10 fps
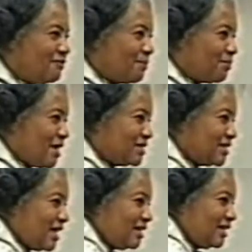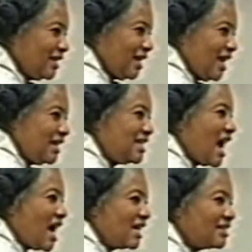for president and
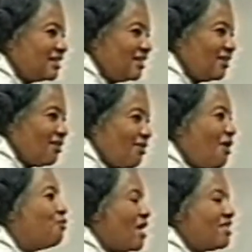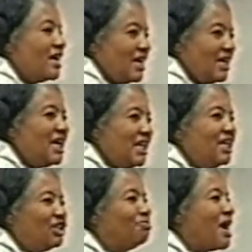not, or whether
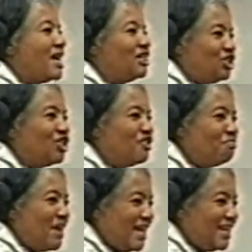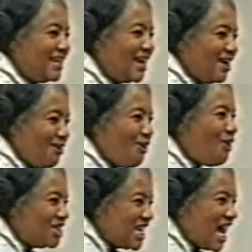anybody should have been
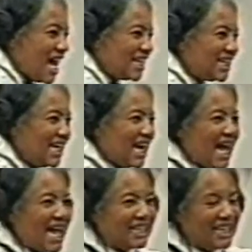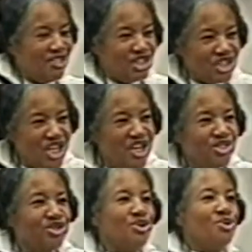or not. I can
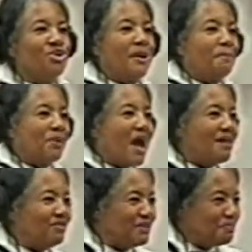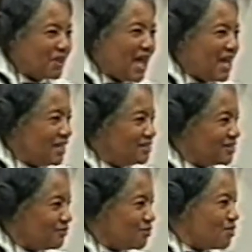see through the plot and plans
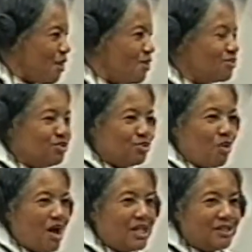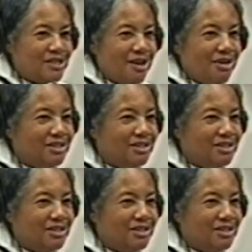of who owns what, etc.,